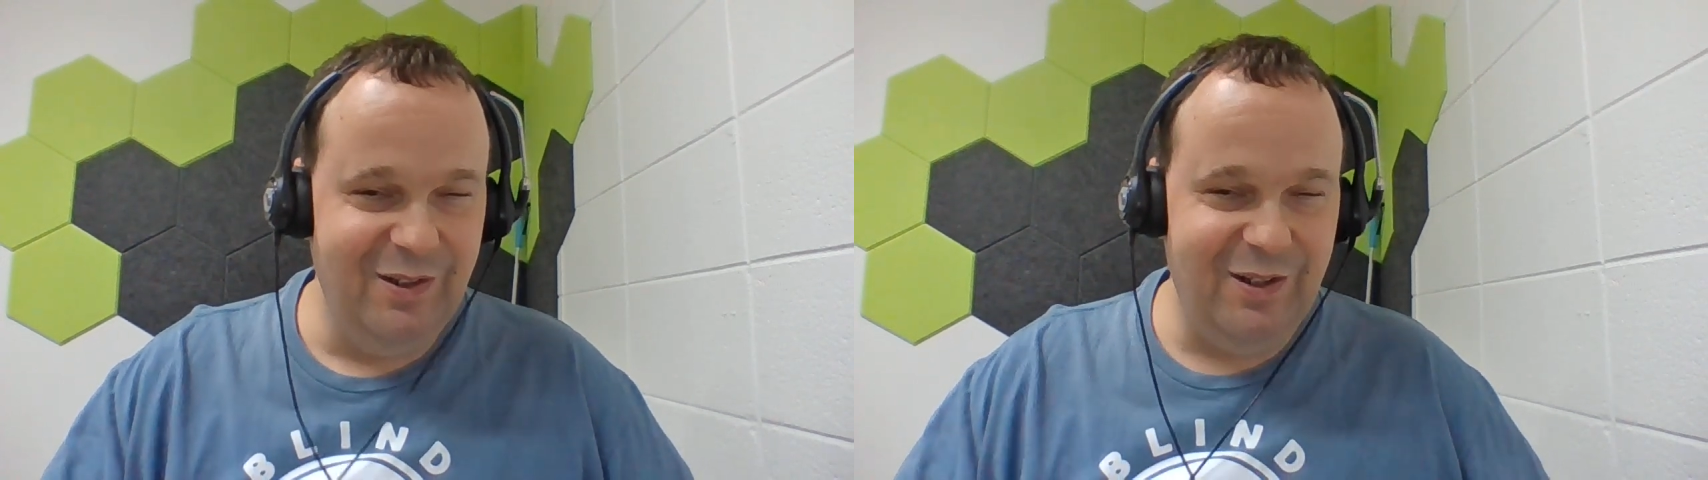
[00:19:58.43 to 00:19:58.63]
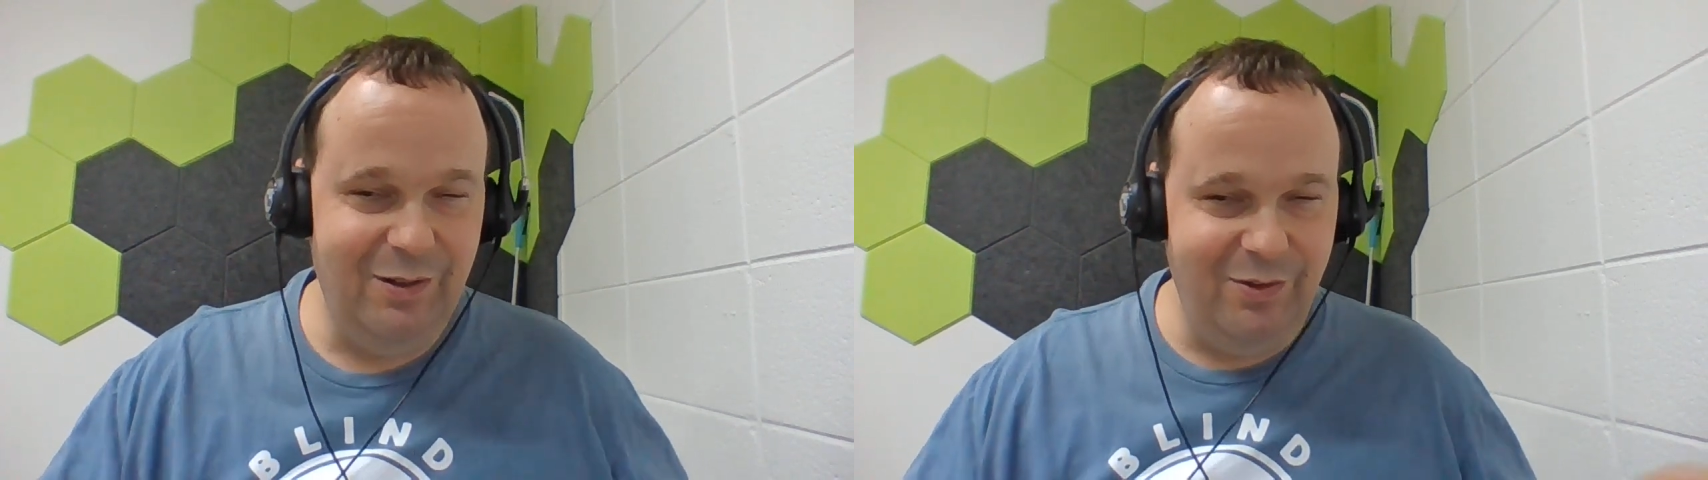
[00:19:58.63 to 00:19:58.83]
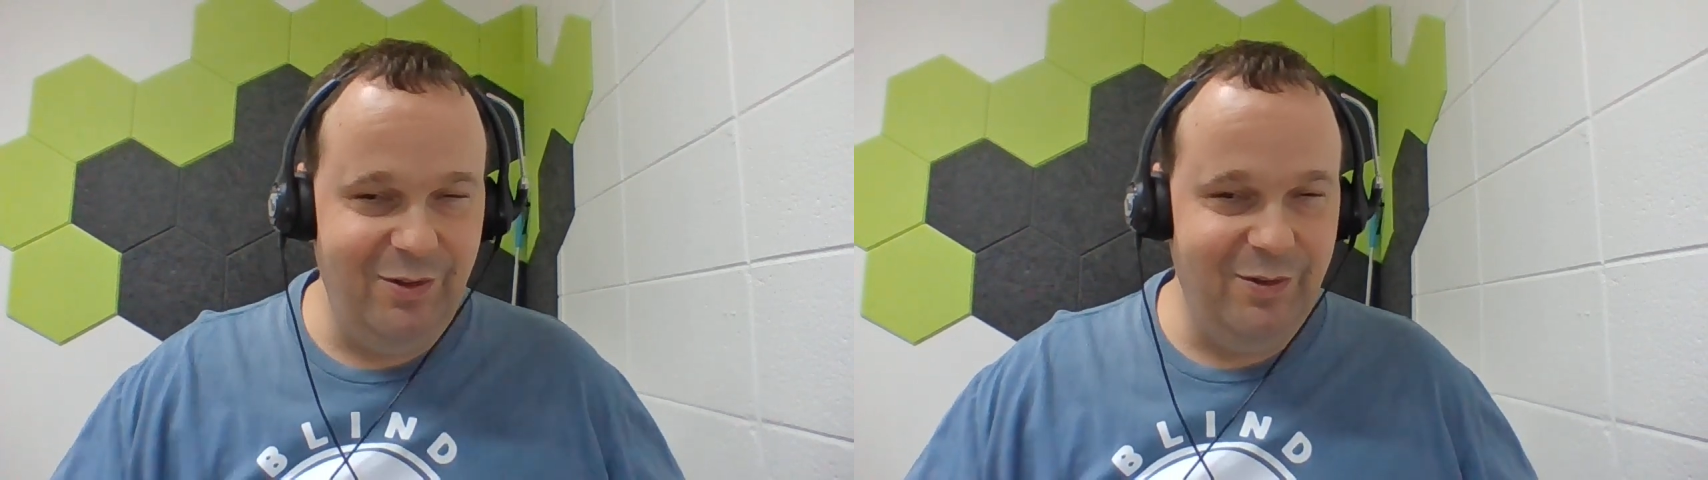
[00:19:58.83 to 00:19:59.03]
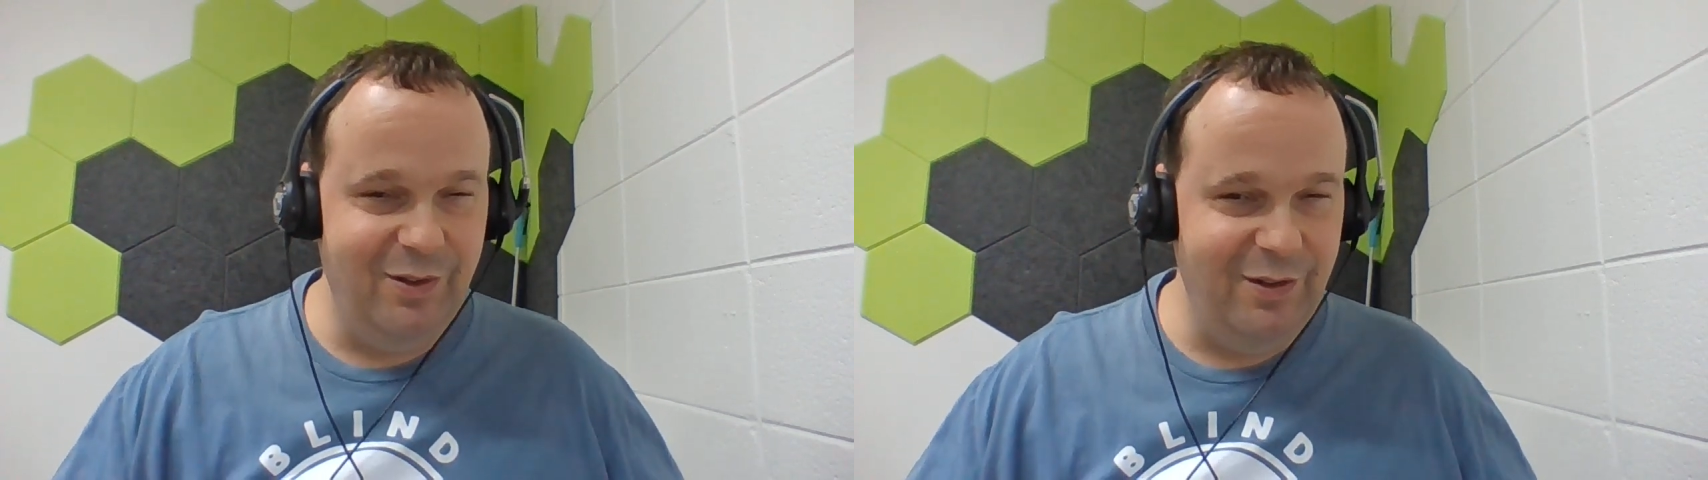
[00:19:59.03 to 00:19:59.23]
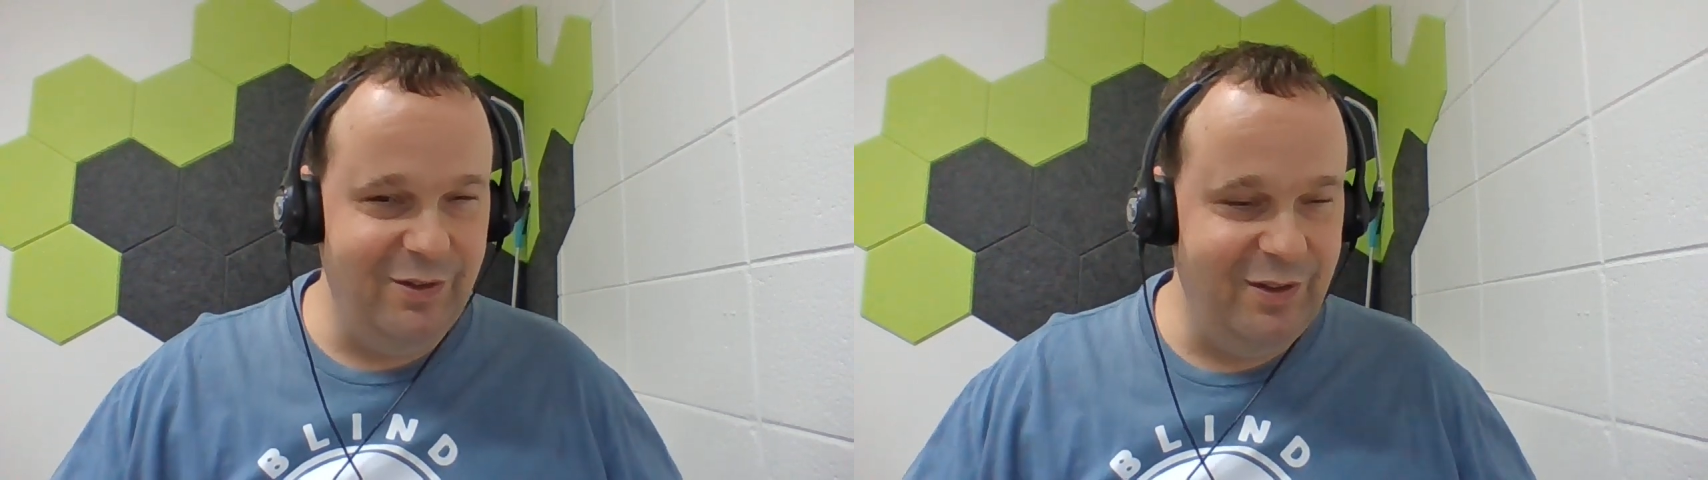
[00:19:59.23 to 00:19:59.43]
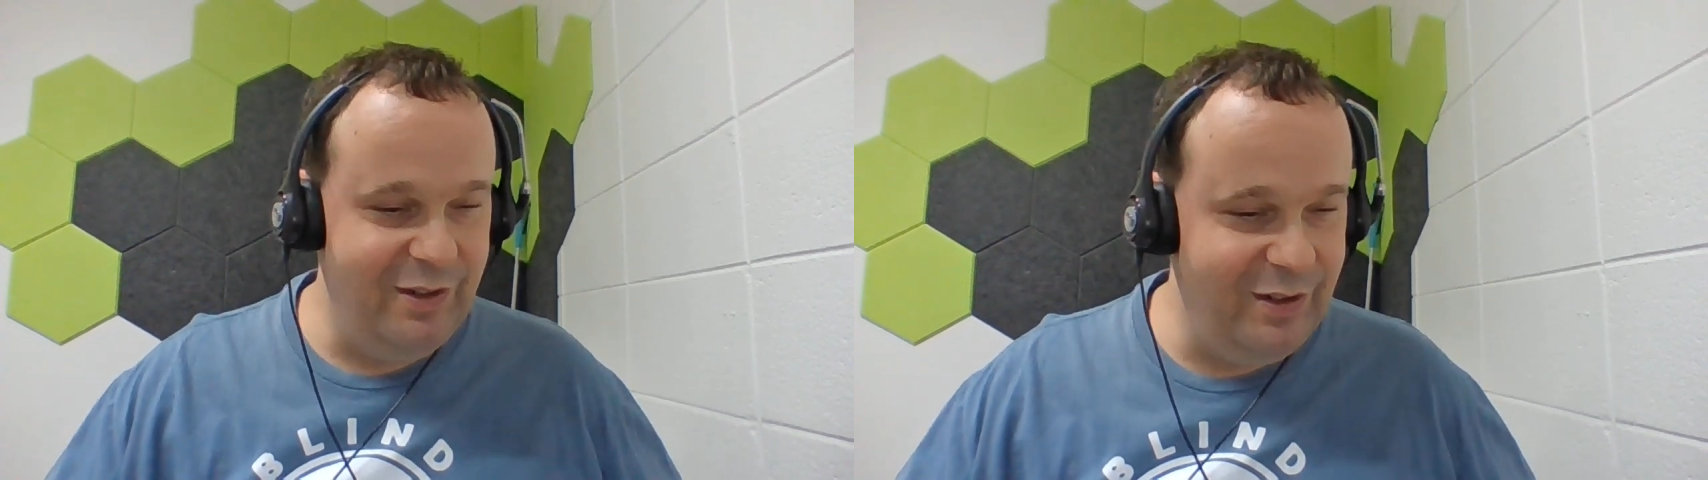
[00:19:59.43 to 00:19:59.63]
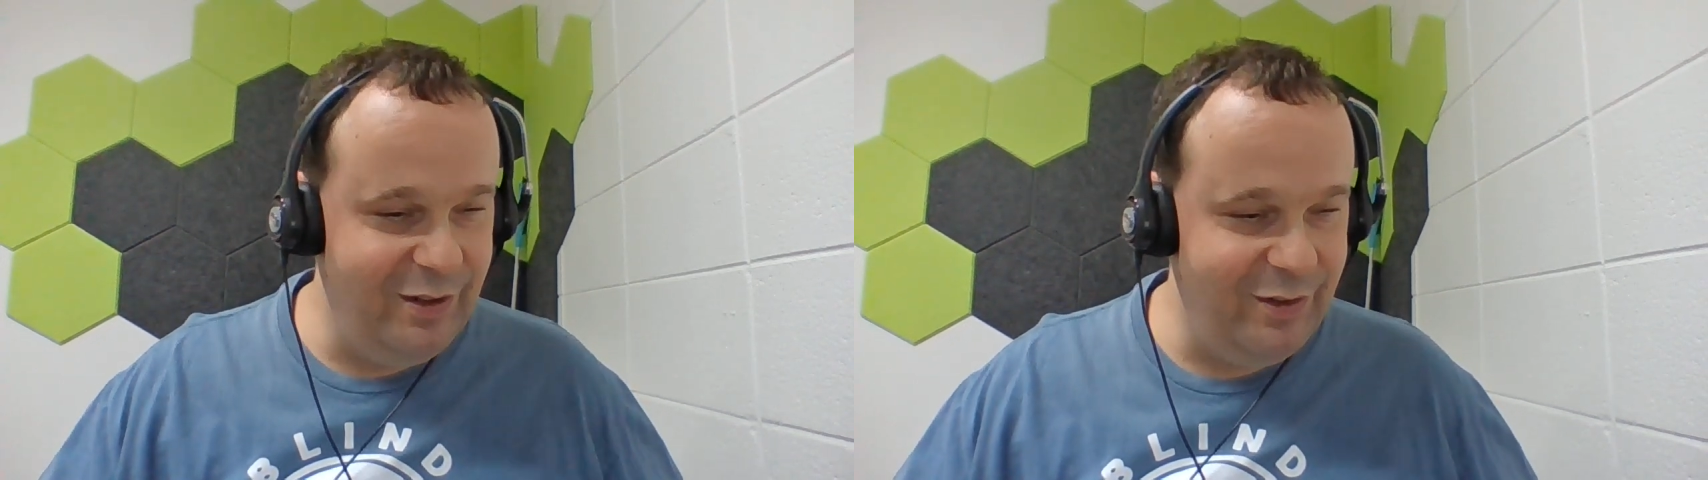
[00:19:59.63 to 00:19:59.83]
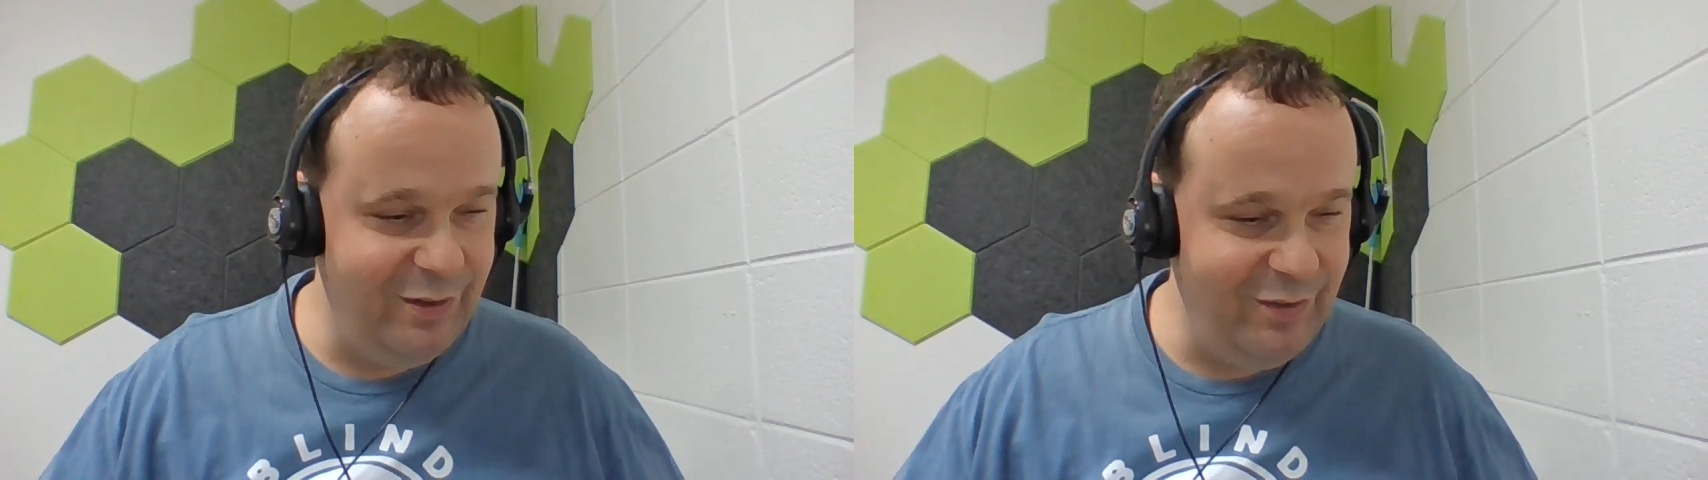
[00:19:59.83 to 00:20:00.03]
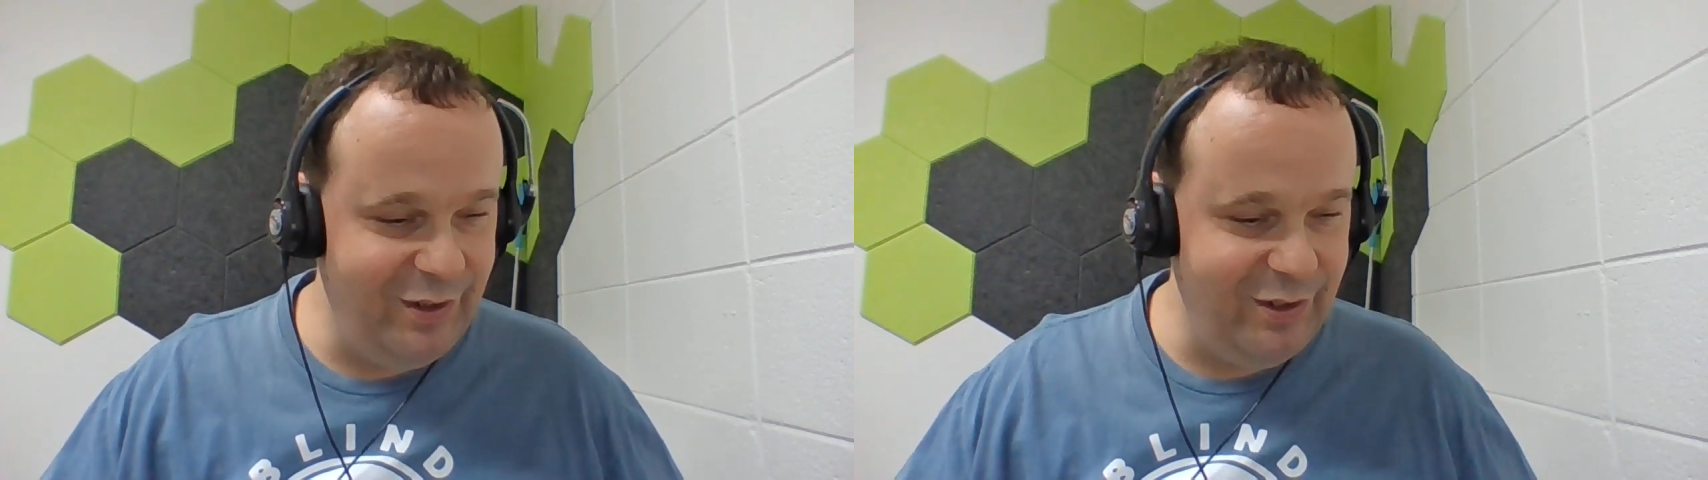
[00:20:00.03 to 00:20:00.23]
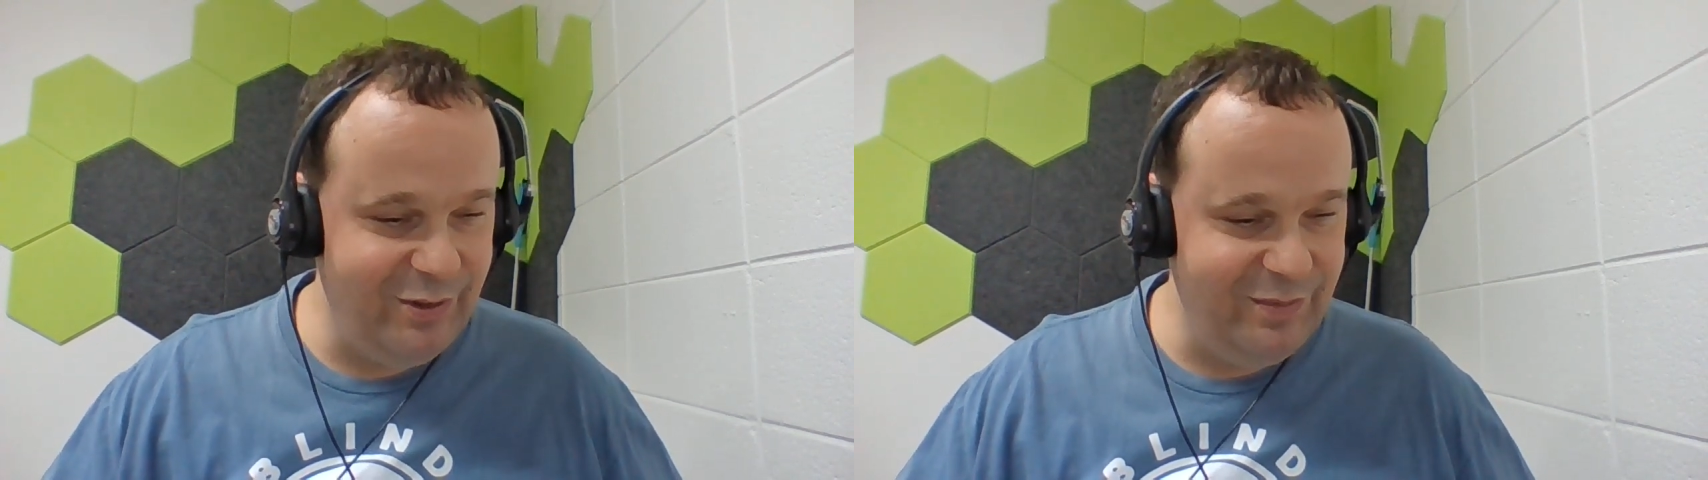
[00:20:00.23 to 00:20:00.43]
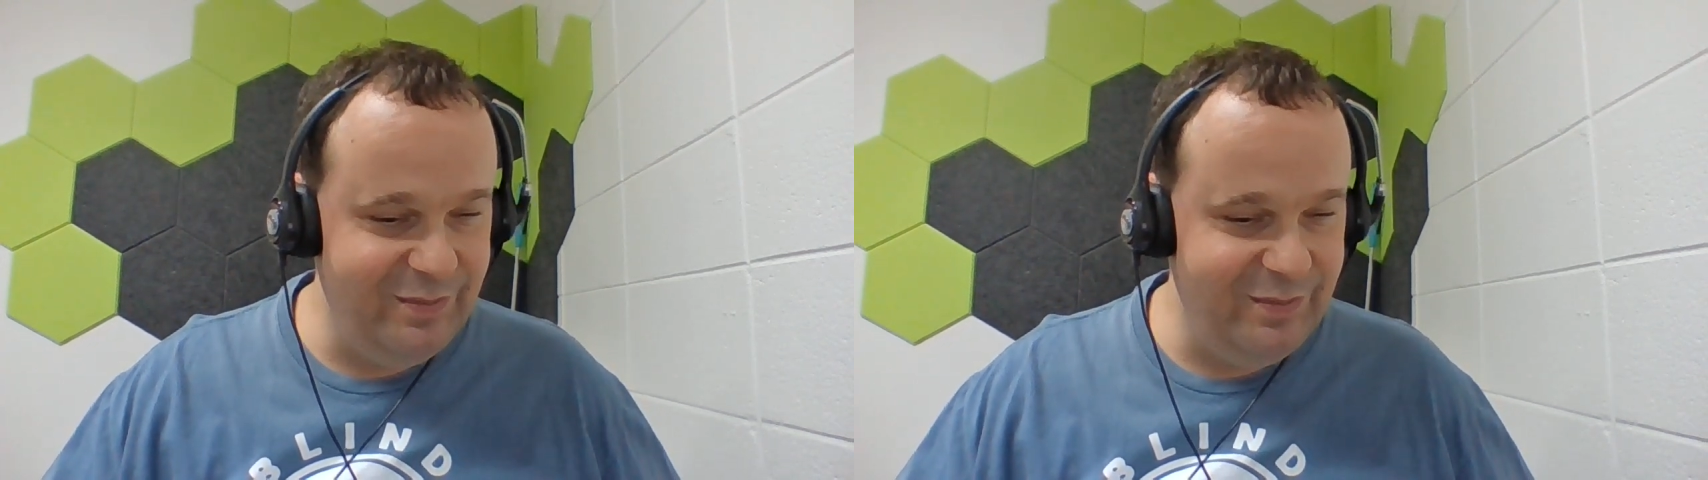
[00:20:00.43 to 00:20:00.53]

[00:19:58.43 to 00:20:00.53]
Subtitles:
I will see you guys in another video.